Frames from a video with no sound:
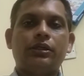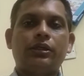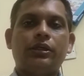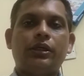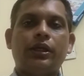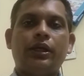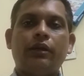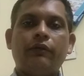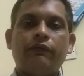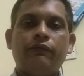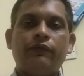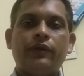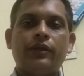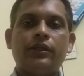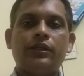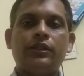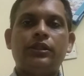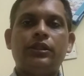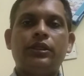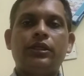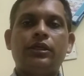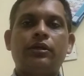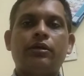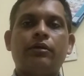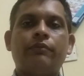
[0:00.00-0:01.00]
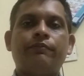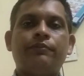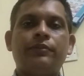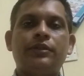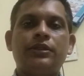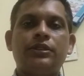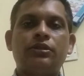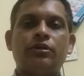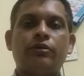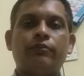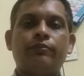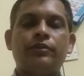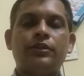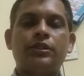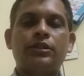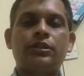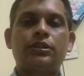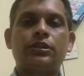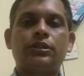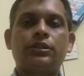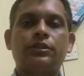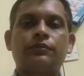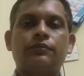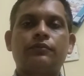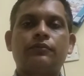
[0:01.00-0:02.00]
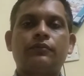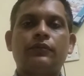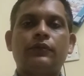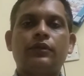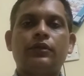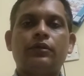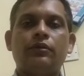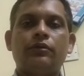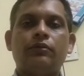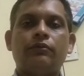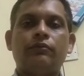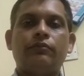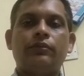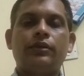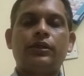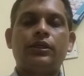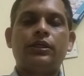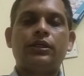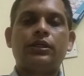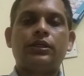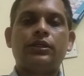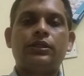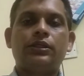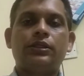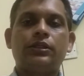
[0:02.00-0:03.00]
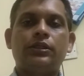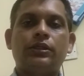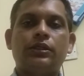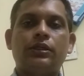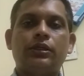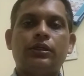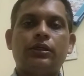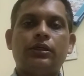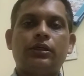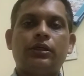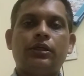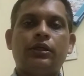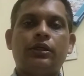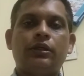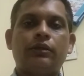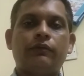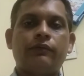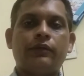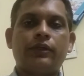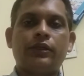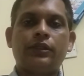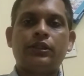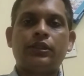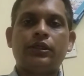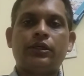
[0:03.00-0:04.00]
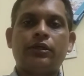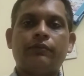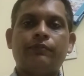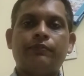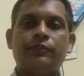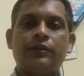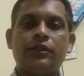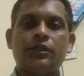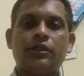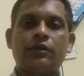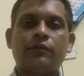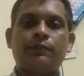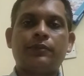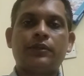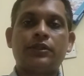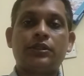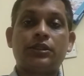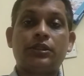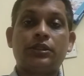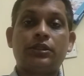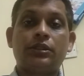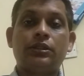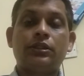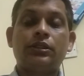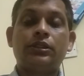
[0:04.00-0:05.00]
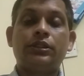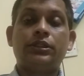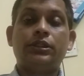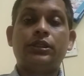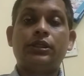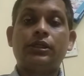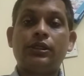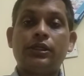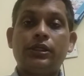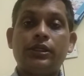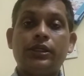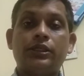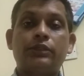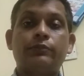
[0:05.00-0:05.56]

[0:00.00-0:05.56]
interfere in the company's operation, because interfere in the company's operation generally